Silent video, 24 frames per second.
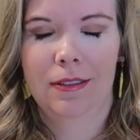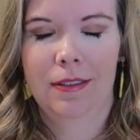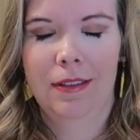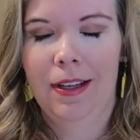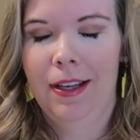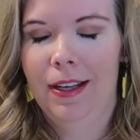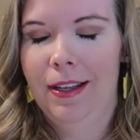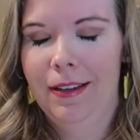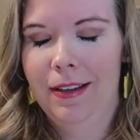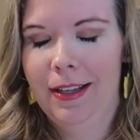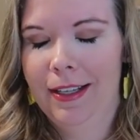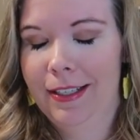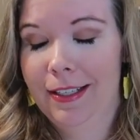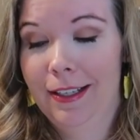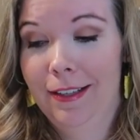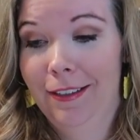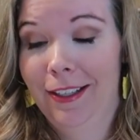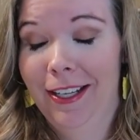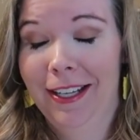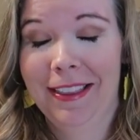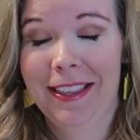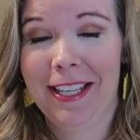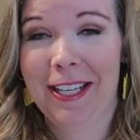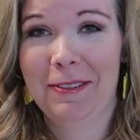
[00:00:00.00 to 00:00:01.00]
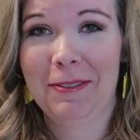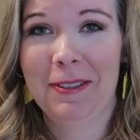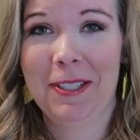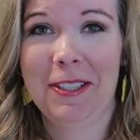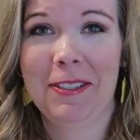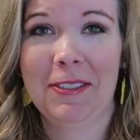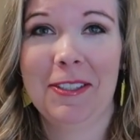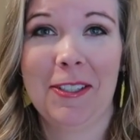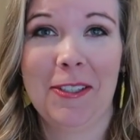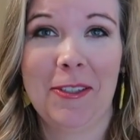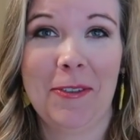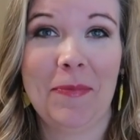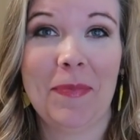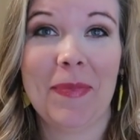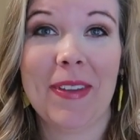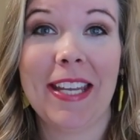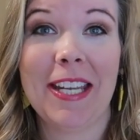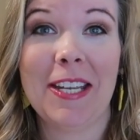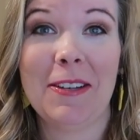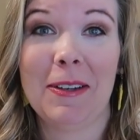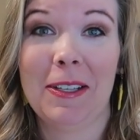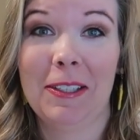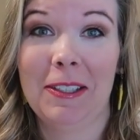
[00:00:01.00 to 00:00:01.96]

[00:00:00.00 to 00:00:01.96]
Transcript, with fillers: I, I didn't like that one. So anyway,